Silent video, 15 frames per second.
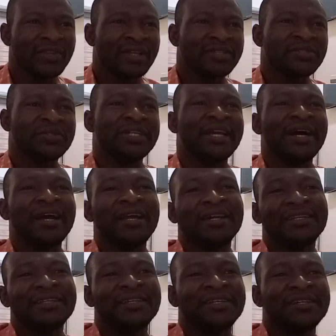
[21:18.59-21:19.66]
So the
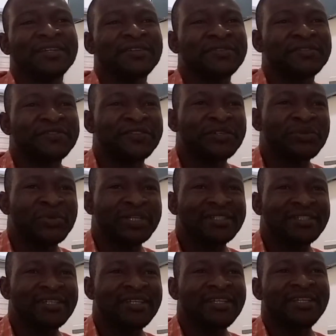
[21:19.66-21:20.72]
higher the
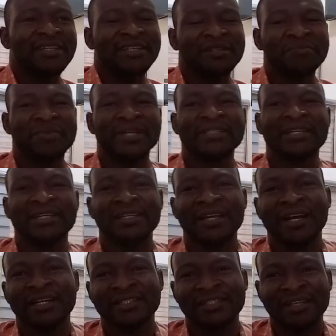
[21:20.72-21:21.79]
frequency, the better the
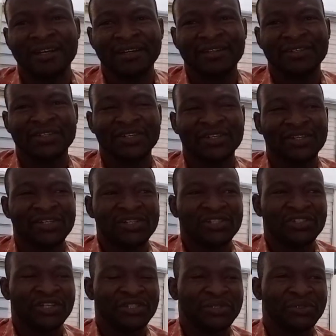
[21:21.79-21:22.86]
axial
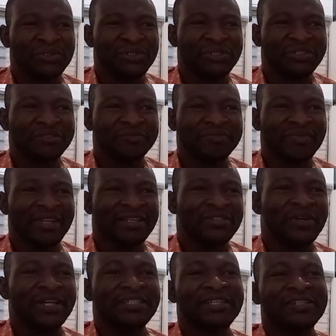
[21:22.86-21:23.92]
resolution.
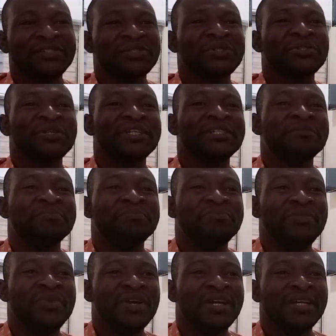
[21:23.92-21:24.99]
So axial resolution
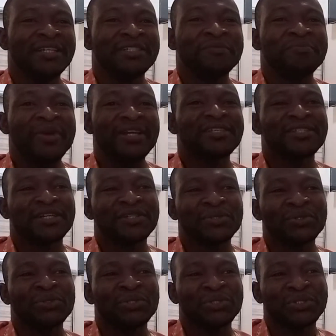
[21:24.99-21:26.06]
is the best
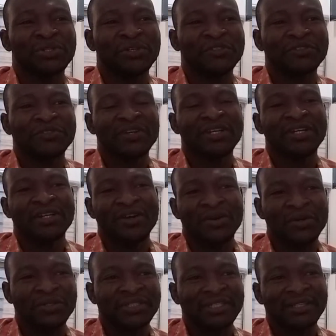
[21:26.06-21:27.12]
resolution of
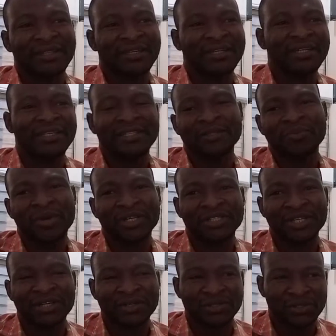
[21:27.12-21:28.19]
all the 3
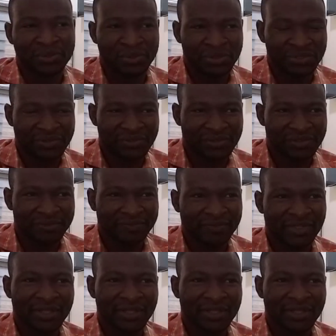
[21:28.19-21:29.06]
spatial resolutions.